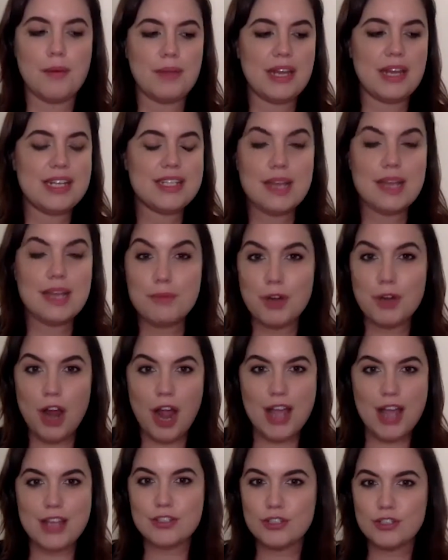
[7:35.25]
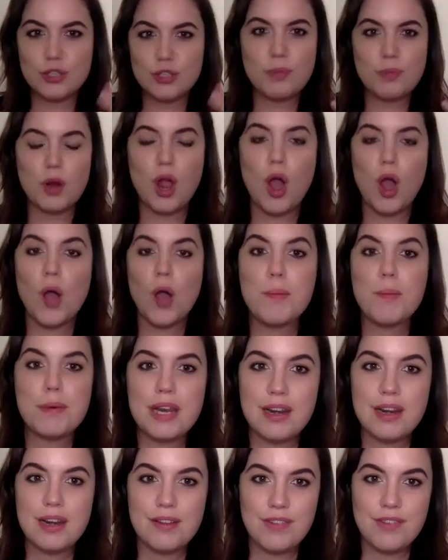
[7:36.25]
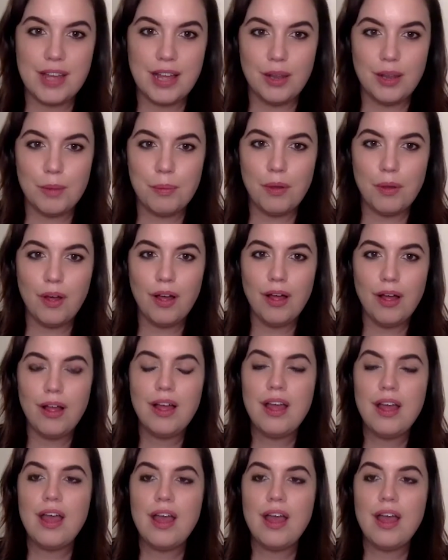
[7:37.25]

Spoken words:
Anytime your eyes are super open and available,